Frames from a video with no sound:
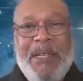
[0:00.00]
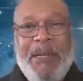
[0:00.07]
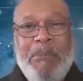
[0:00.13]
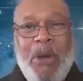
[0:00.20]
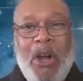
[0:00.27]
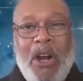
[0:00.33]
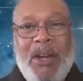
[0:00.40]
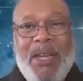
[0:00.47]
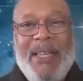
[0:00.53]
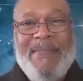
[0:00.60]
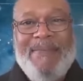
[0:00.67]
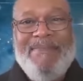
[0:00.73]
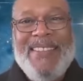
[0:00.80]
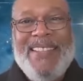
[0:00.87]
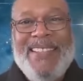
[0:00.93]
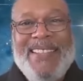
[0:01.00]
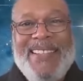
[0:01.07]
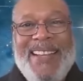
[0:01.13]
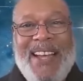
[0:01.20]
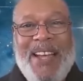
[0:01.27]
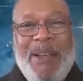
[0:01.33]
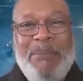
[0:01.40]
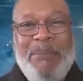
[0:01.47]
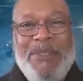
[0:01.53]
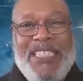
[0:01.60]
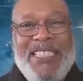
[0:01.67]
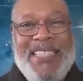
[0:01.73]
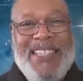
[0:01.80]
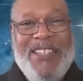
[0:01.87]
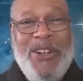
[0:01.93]
Mara.
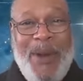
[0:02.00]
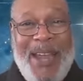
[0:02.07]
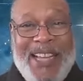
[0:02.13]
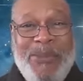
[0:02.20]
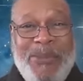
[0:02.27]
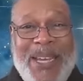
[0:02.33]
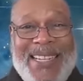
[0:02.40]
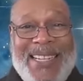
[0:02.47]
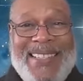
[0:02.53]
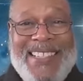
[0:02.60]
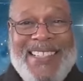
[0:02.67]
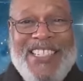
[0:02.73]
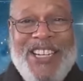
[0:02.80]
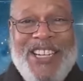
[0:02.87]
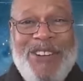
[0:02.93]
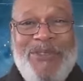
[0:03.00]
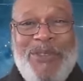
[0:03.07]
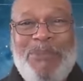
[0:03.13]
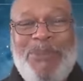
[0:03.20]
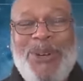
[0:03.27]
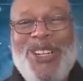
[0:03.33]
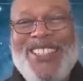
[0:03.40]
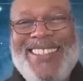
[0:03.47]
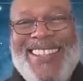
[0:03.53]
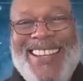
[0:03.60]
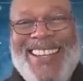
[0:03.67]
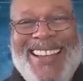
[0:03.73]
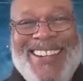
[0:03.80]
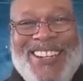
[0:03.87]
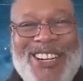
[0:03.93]
She graduated this year from
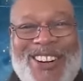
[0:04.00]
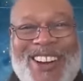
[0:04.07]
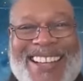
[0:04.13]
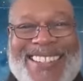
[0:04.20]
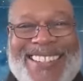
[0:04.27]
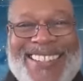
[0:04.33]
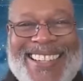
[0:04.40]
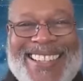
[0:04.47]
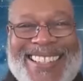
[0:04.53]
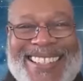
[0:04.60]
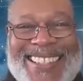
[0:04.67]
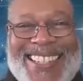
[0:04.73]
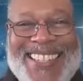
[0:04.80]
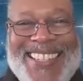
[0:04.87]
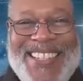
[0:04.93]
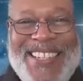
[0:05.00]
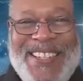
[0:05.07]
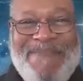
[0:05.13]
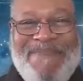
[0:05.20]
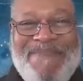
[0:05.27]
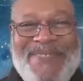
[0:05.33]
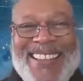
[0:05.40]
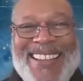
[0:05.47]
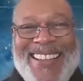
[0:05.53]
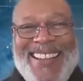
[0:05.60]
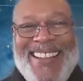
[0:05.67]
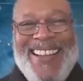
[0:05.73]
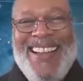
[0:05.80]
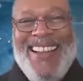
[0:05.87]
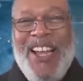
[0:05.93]
Berkeley. Congratulations, Izzy.
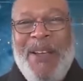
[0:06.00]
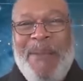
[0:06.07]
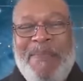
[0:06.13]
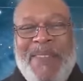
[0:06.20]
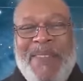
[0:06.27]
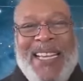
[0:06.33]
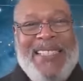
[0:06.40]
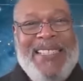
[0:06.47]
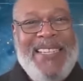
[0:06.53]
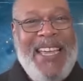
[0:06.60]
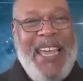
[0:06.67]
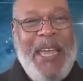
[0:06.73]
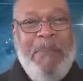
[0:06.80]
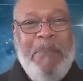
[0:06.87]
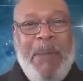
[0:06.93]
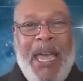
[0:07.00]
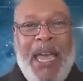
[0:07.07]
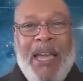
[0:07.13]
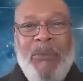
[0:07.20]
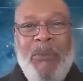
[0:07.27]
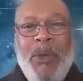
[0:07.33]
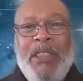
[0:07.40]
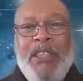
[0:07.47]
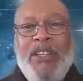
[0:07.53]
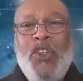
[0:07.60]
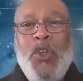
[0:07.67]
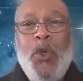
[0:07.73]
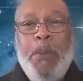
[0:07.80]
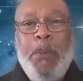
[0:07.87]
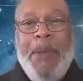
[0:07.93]
Izzy came back with
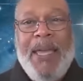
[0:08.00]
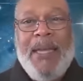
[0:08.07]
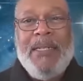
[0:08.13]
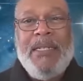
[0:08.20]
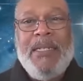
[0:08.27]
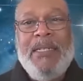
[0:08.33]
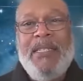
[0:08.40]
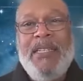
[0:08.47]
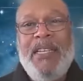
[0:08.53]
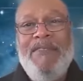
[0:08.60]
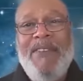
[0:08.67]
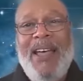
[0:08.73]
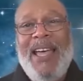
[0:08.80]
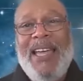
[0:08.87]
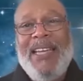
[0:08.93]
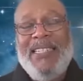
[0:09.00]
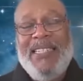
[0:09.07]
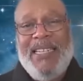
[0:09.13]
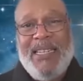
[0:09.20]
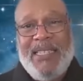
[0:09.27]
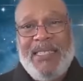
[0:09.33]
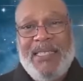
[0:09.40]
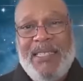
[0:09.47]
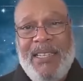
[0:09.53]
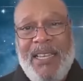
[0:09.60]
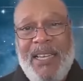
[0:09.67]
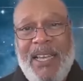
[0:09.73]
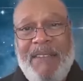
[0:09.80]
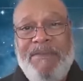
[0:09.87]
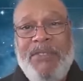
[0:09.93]
two pages of ideas
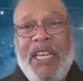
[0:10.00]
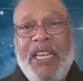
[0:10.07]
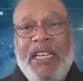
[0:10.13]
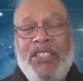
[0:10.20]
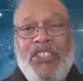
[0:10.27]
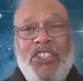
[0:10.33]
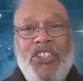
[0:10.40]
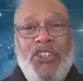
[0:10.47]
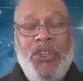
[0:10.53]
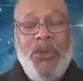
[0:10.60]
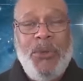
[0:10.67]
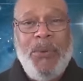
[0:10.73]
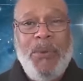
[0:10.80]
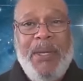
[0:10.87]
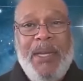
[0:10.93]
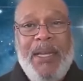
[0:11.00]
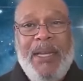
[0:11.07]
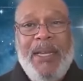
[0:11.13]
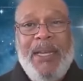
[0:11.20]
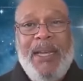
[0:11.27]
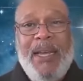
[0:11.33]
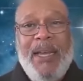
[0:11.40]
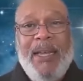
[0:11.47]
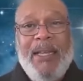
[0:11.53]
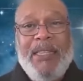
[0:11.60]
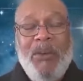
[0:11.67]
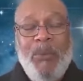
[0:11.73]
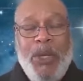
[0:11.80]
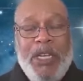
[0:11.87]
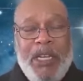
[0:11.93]
of things to do
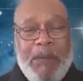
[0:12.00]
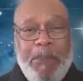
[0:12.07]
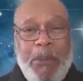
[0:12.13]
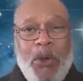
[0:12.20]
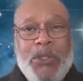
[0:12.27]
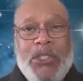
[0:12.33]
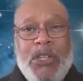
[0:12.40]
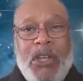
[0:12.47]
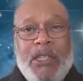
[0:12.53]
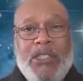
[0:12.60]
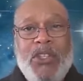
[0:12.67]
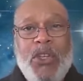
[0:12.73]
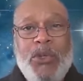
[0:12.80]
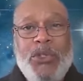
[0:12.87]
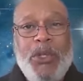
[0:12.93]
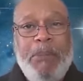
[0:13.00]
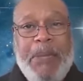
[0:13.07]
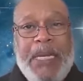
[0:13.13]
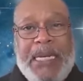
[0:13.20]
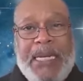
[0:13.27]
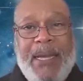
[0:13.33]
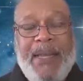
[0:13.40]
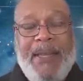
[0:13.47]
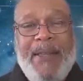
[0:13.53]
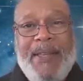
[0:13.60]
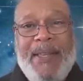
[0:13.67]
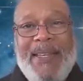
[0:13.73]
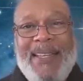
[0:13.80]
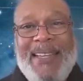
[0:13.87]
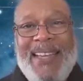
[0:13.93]
that we could post on social media.
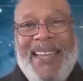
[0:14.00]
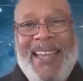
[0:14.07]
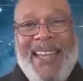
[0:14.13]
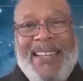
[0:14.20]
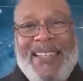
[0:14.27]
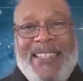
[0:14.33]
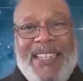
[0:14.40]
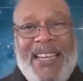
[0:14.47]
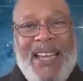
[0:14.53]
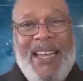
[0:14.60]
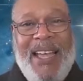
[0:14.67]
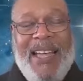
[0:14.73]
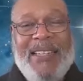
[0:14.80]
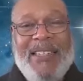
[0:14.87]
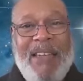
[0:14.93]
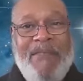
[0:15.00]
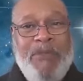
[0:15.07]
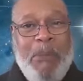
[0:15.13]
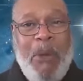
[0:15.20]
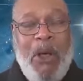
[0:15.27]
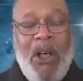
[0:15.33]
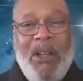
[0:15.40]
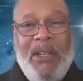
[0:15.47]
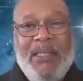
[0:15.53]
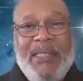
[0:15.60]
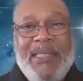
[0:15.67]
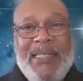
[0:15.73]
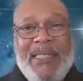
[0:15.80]
And I love them all.